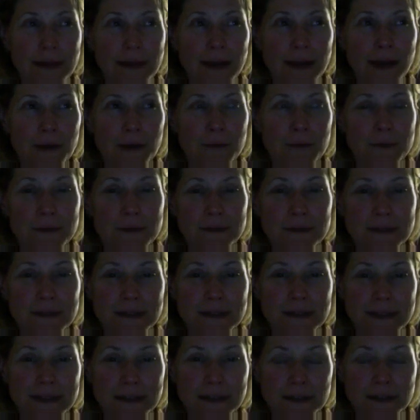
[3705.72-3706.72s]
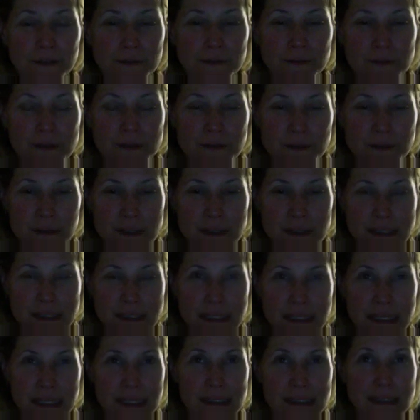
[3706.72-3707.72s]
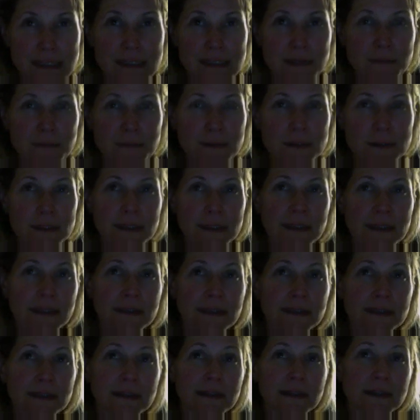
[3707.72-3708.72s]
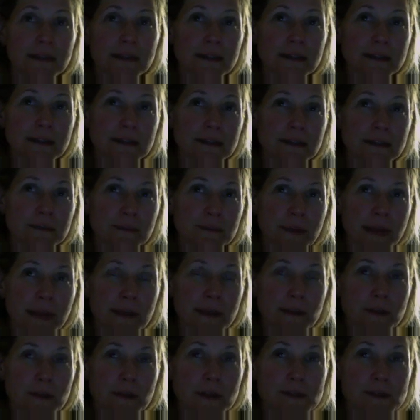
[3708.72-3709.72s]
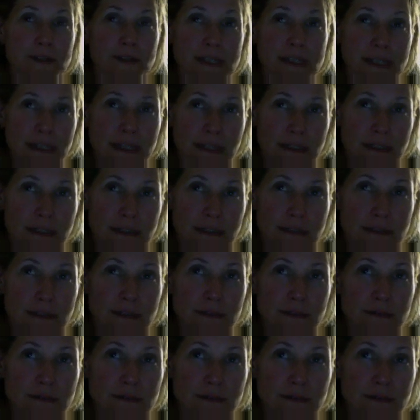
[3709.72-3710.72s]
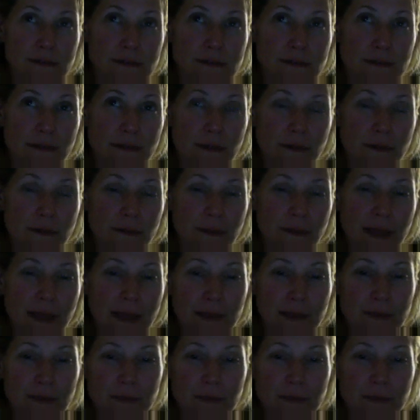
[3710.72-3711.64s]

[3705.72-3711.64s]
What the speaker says: out of different states. It was like my grief states make